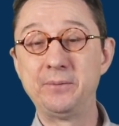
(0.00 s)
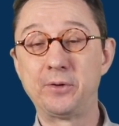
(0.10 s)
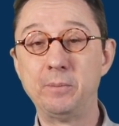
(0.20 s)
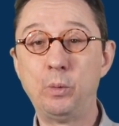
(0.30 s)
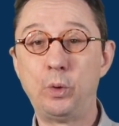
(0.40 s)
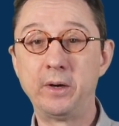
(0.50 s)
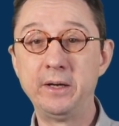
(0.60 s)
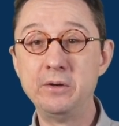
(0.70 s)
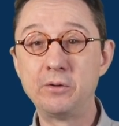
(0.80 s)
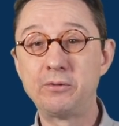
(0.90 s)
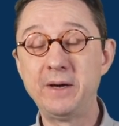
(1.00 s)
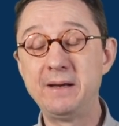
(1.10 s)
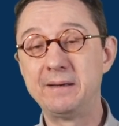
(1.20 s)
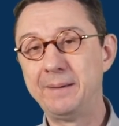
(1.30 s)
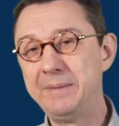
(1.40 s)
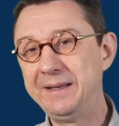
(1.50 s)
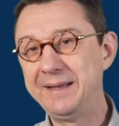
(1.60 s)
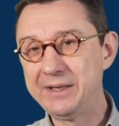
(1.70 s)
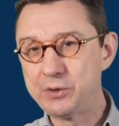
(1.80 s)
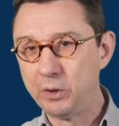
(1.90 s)
from a war in Ukraine. I mean,
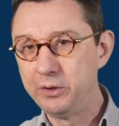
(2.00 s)
that's